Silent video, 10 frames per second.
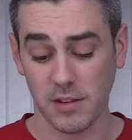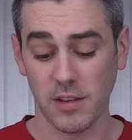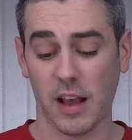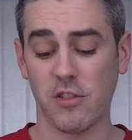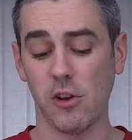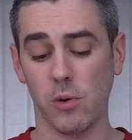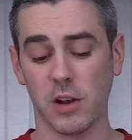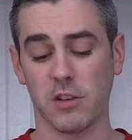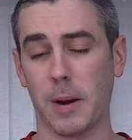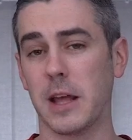this is actually
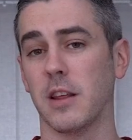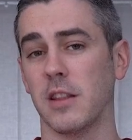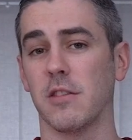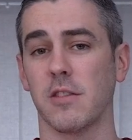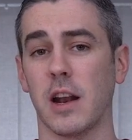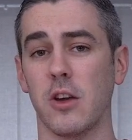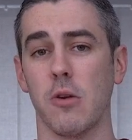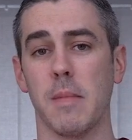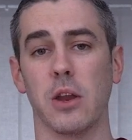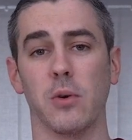all explained in the
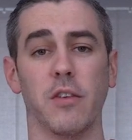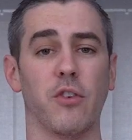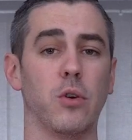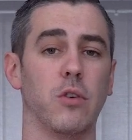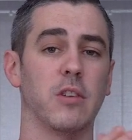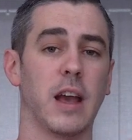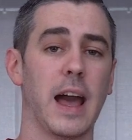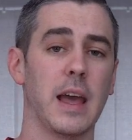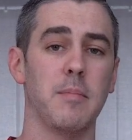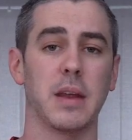installation manual. If you're using
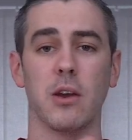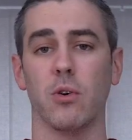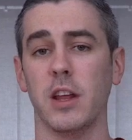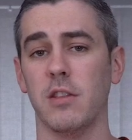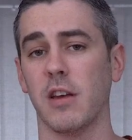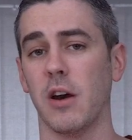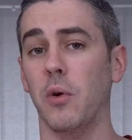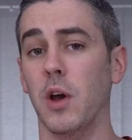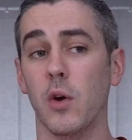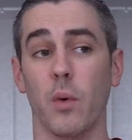AMD or
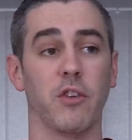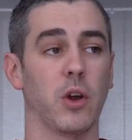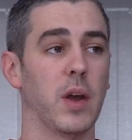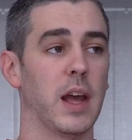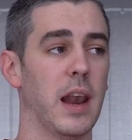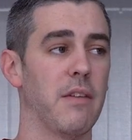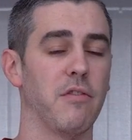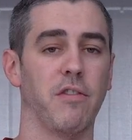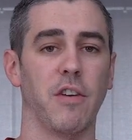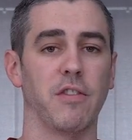Intel, whether you're going
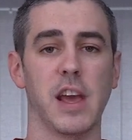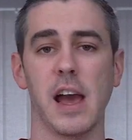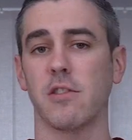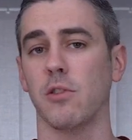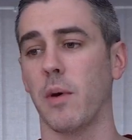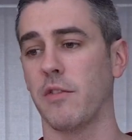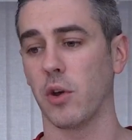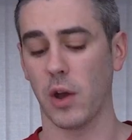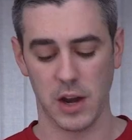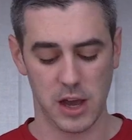1150X or whether
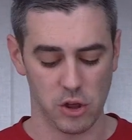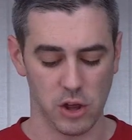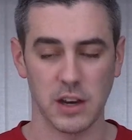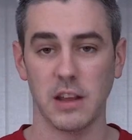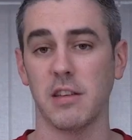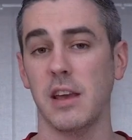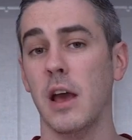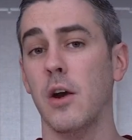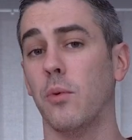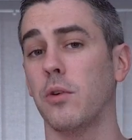you're going
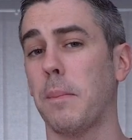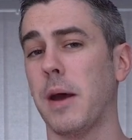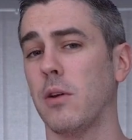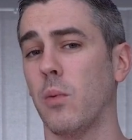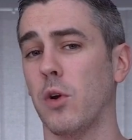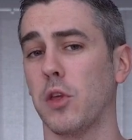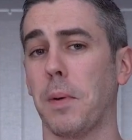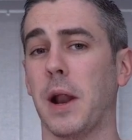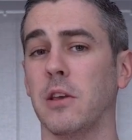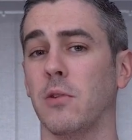HEDT, will depend on which
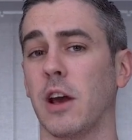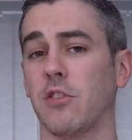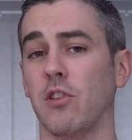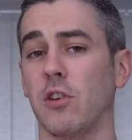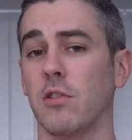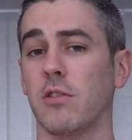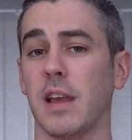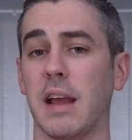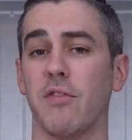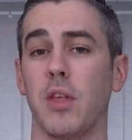plate you'd actually use
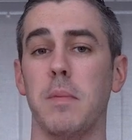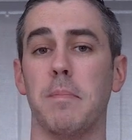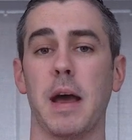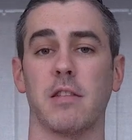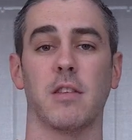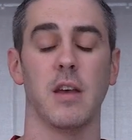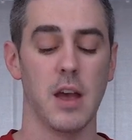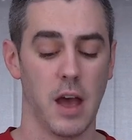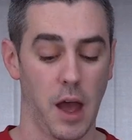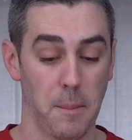to give the best
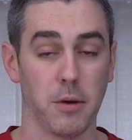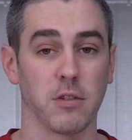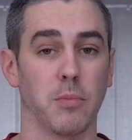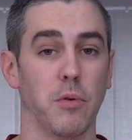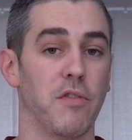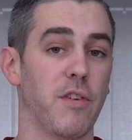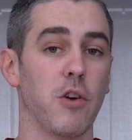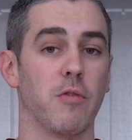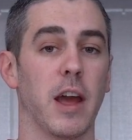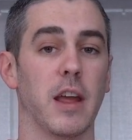possible
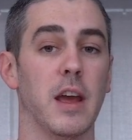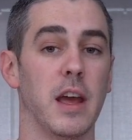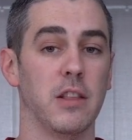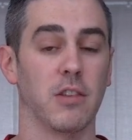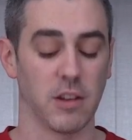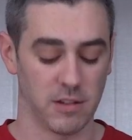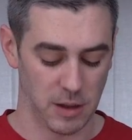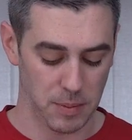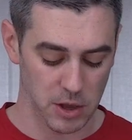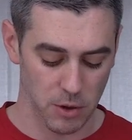flow rate into the
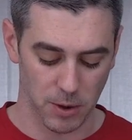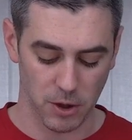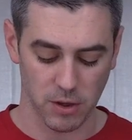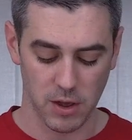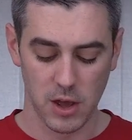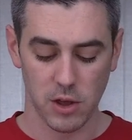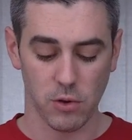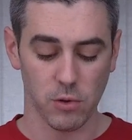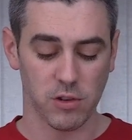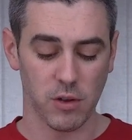CPU block.
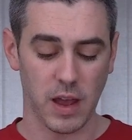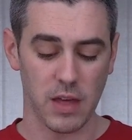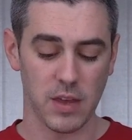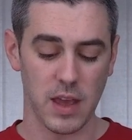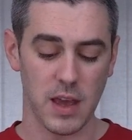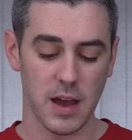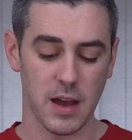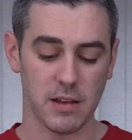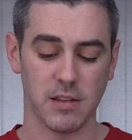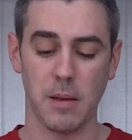You also get the
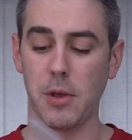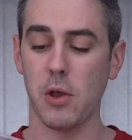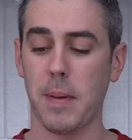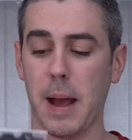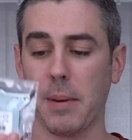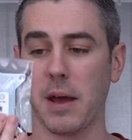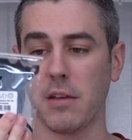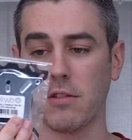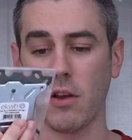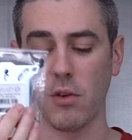CPU
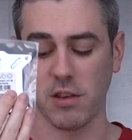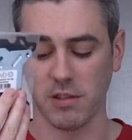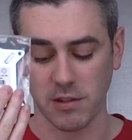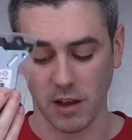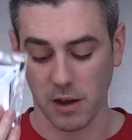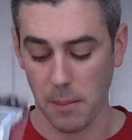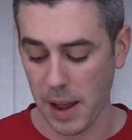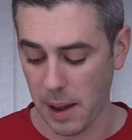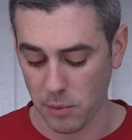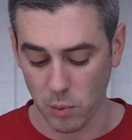backplate. So this is
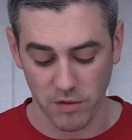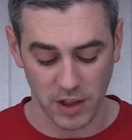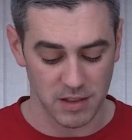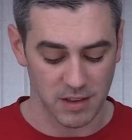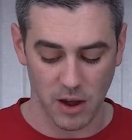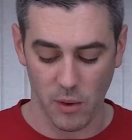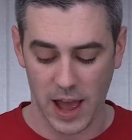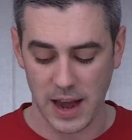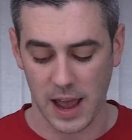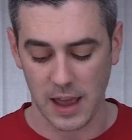compatible with Intel
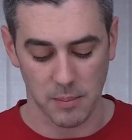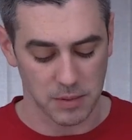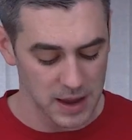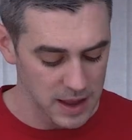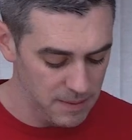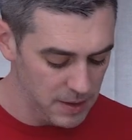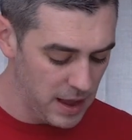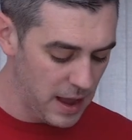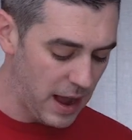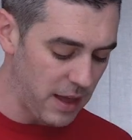and AMD.
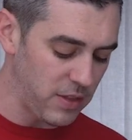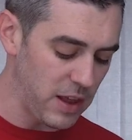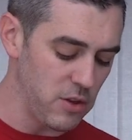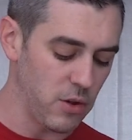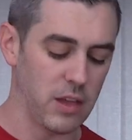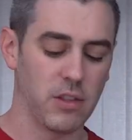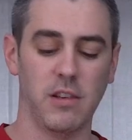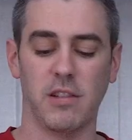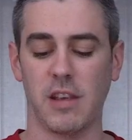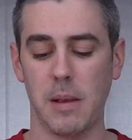And then you get
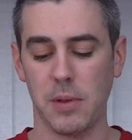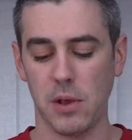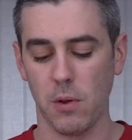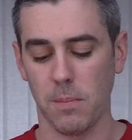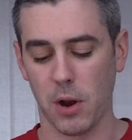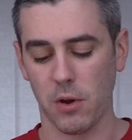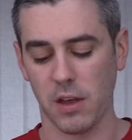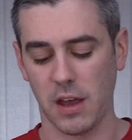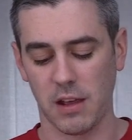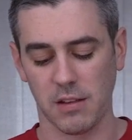the CPU
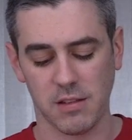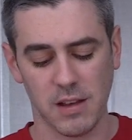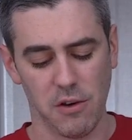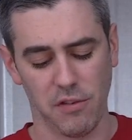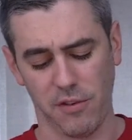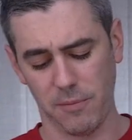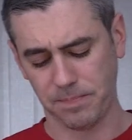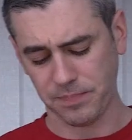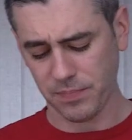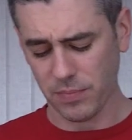block
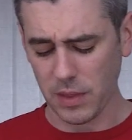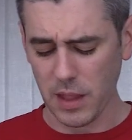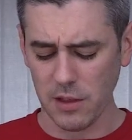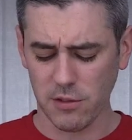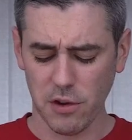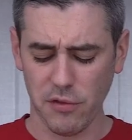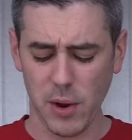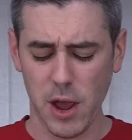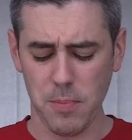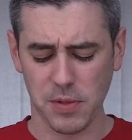itself. So if
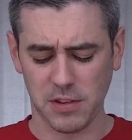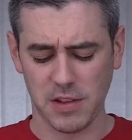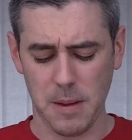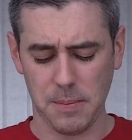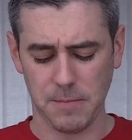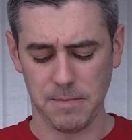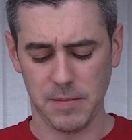we open this up,